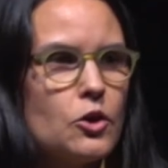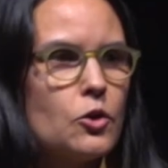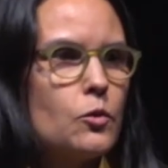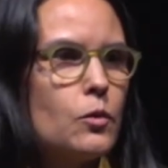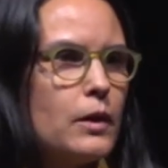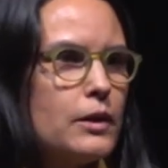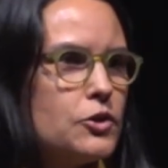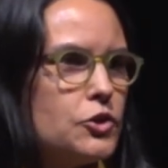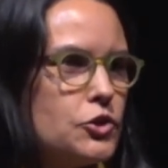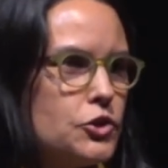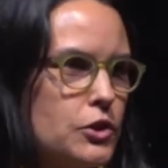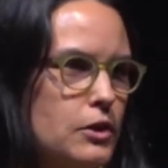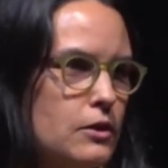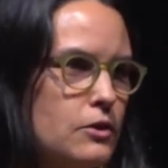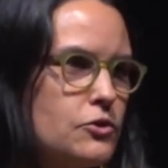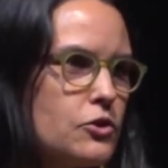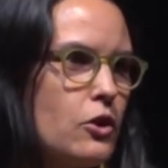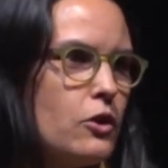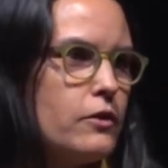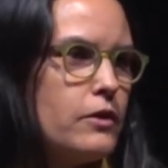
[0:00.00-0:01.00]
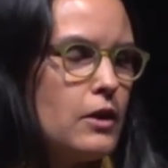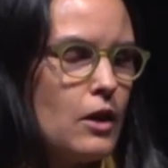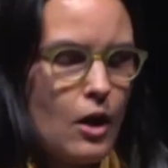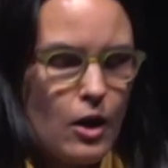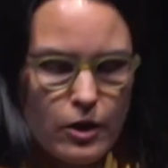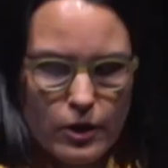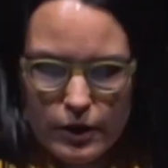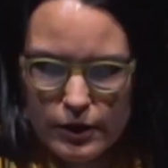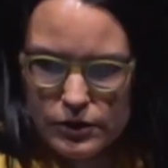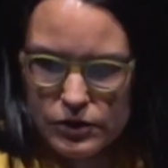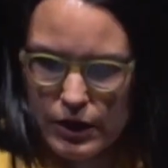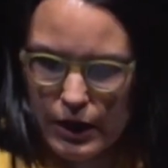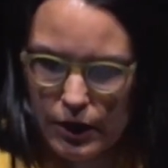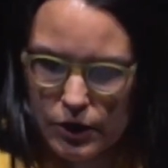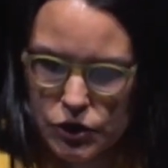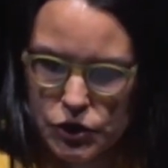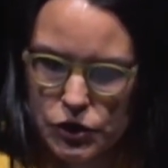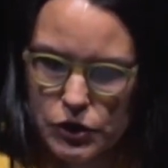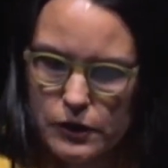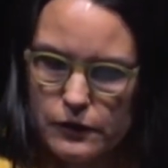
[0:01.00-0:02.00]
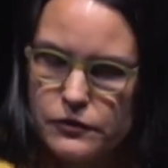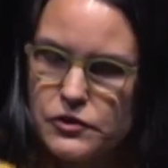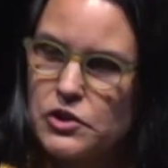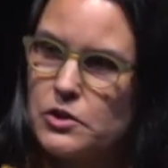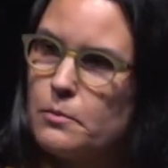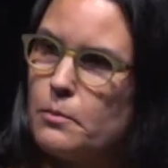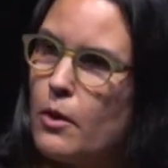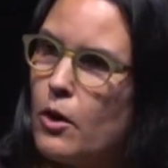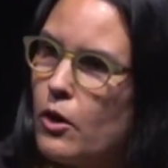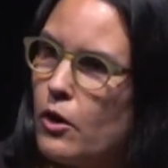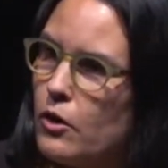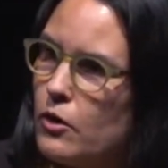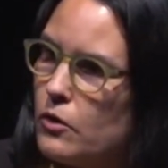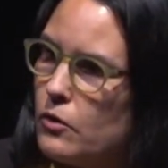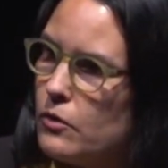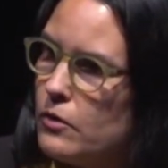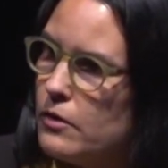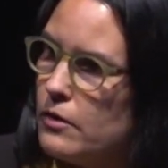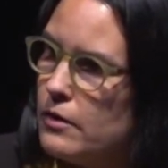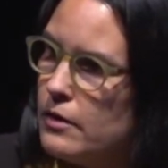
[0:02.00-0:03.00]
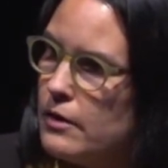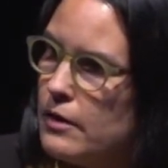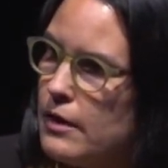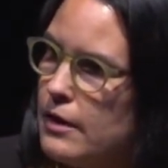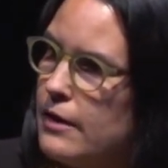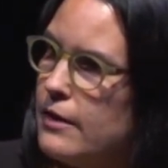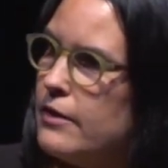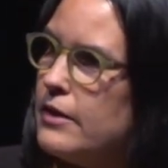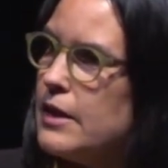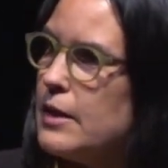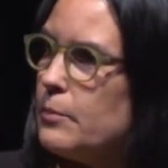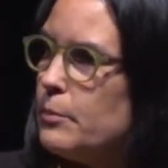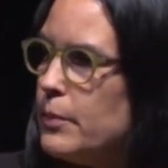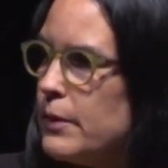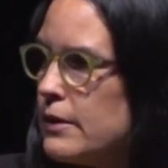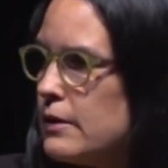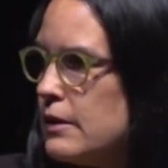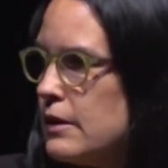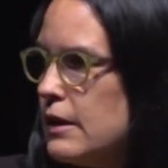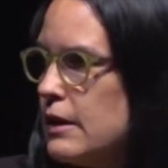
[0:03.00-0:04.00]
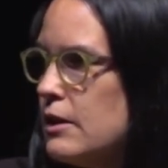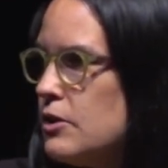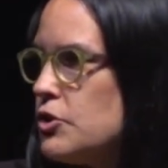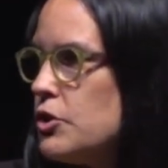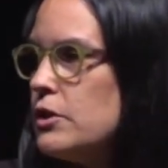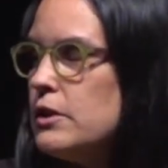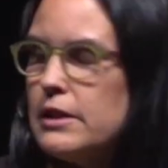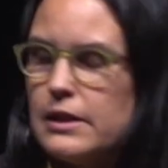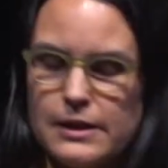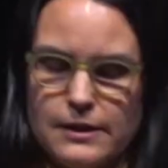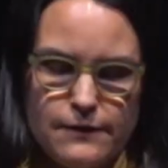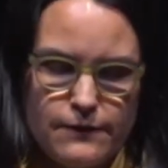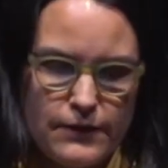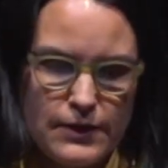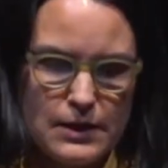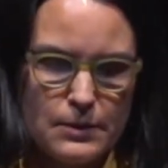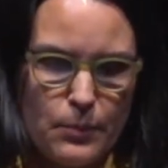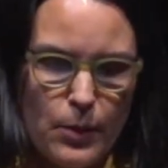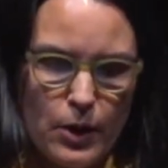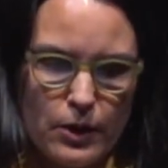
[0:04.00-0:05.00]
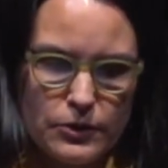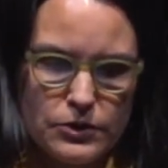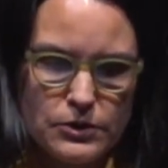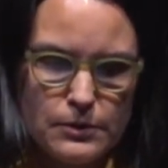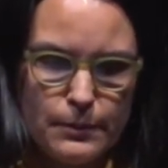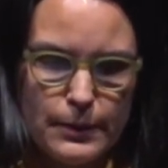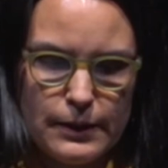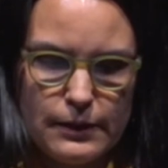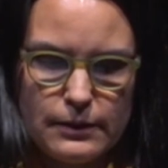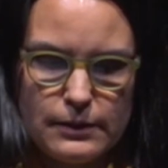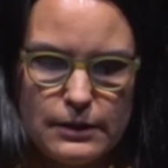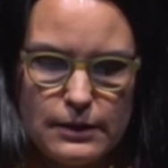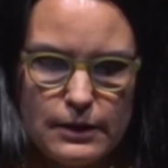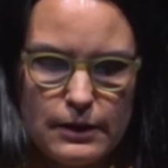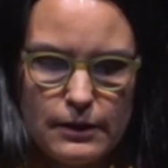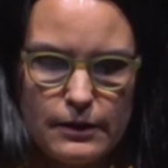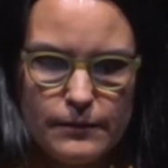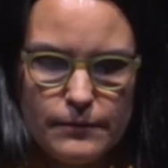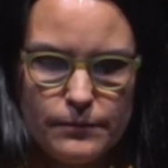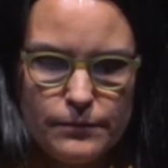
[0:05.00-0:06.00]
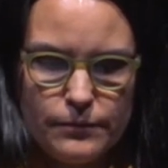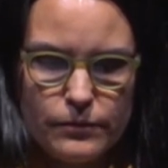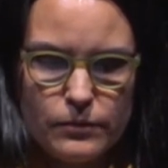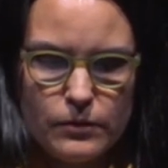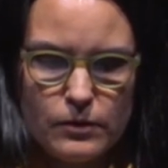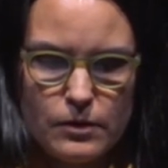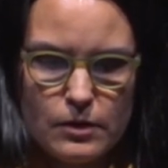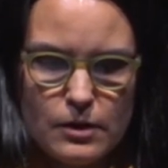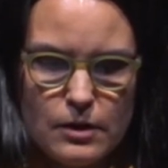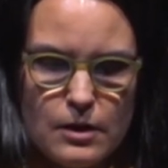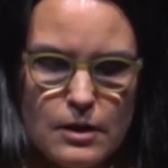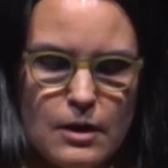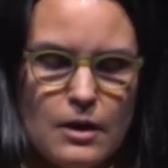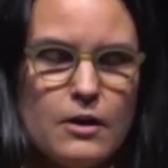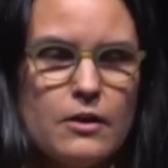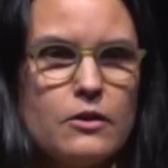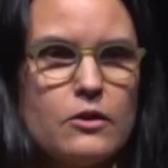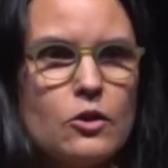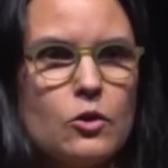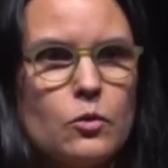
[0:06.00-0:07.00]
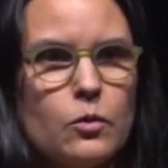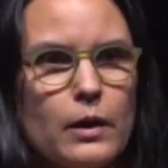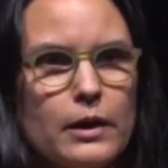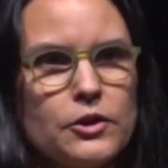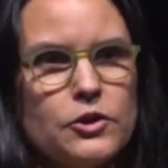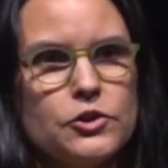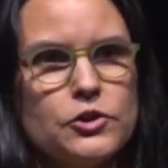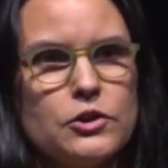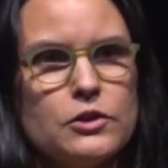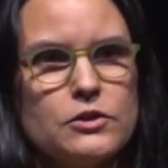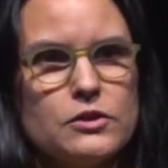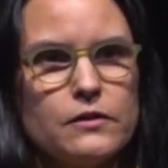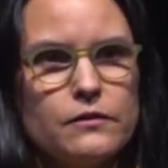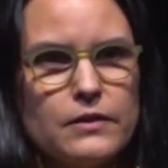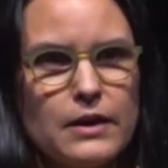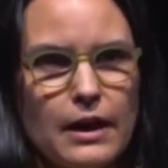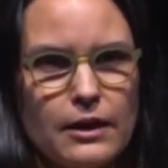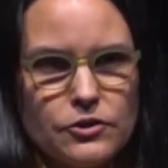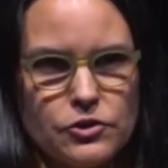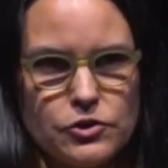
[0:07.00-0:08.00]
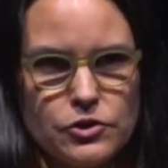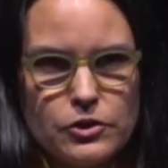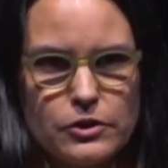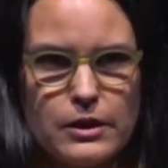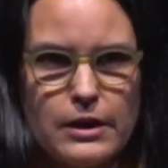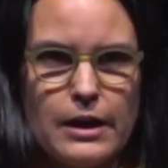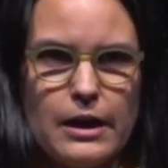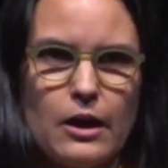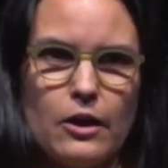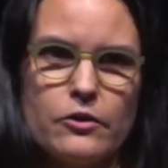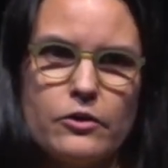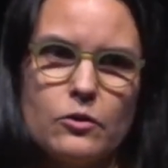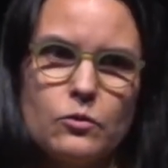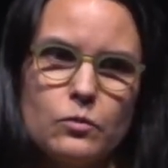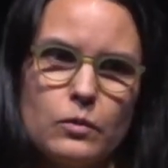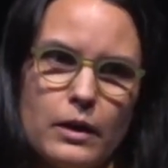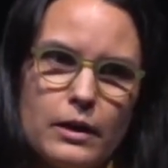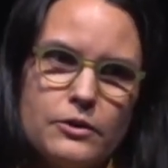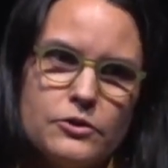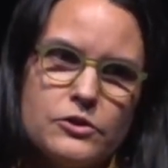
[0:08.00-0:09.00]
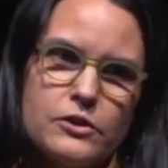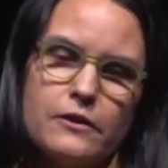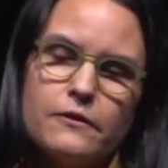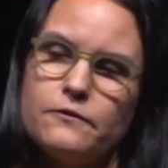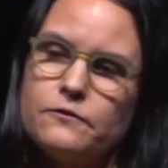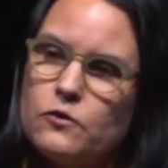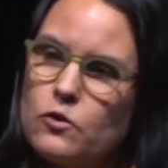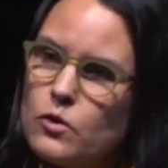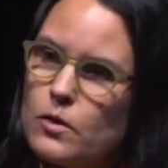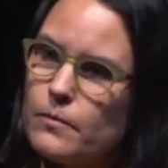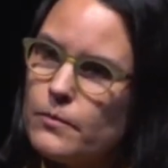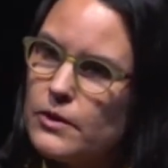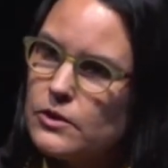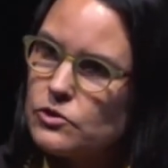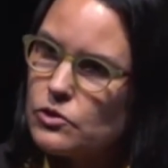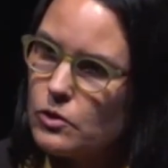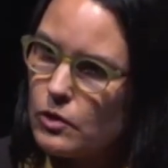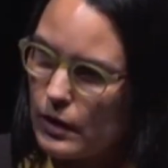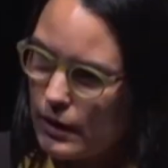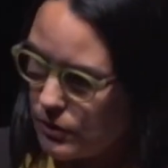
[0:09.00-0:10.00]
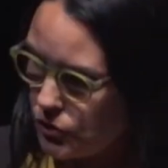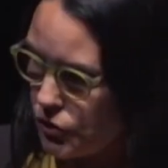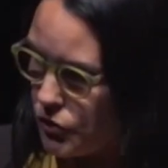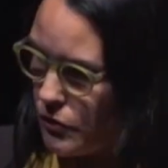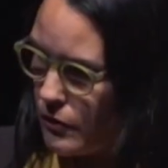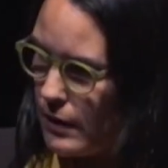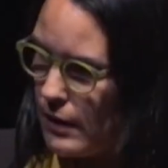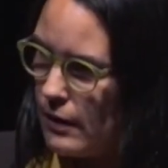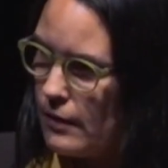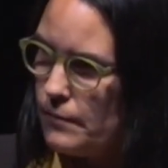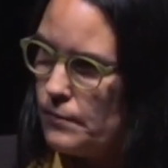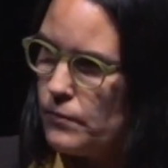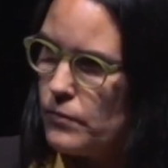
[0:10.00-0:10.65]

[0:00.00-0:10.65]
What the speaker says: Questions are the architecture of tomorrow, the ability to live in possibility. The questions of yesterday are the ones that form this country.